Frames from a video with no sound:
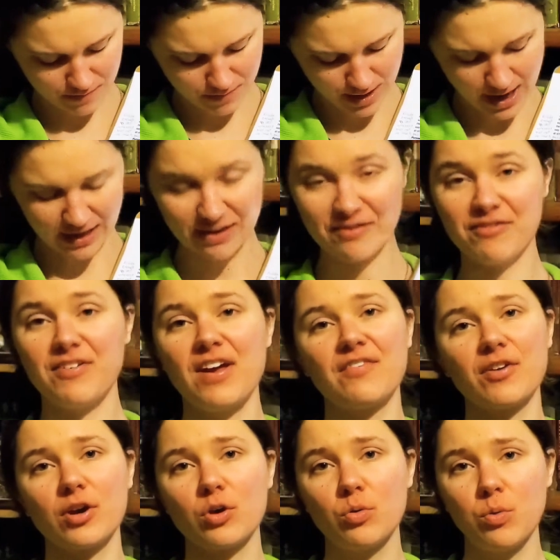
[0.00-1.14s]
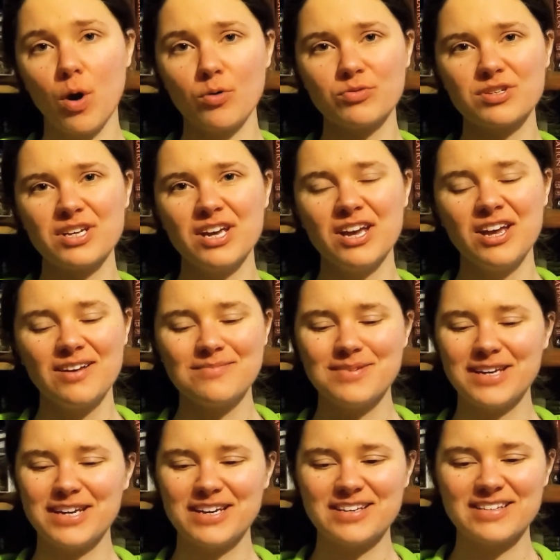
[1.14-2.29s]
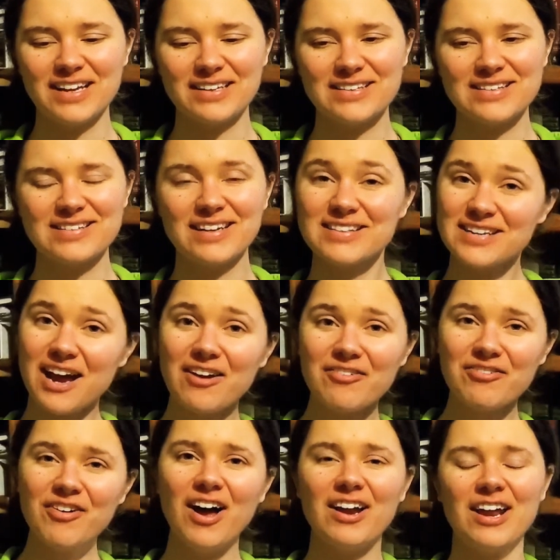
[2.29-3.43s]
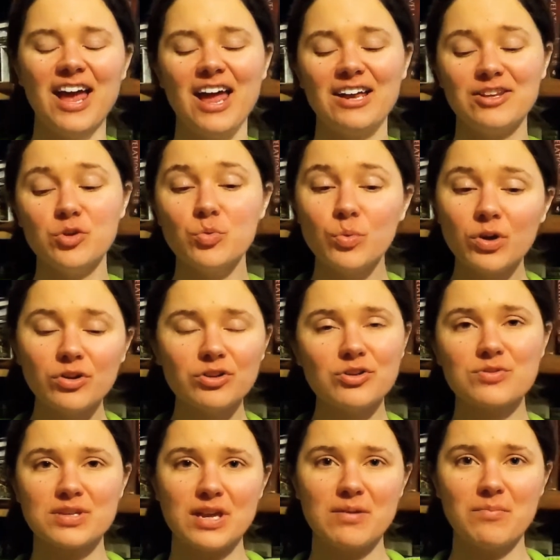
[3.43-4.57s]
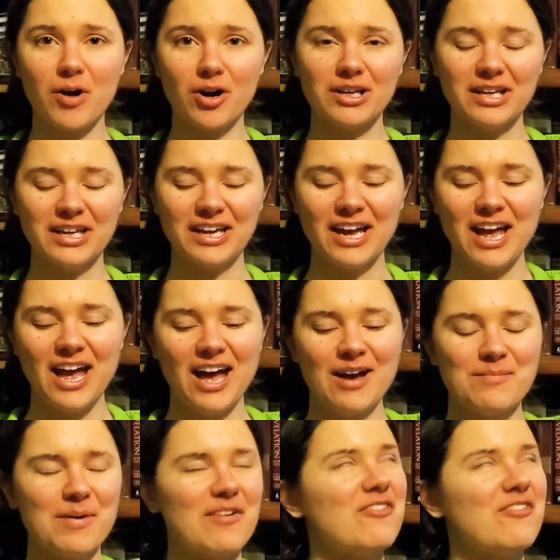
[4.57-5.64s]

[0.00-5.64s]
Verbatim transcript: I've added favorite quote because that's that's kind of fun, and you will use it in marketing.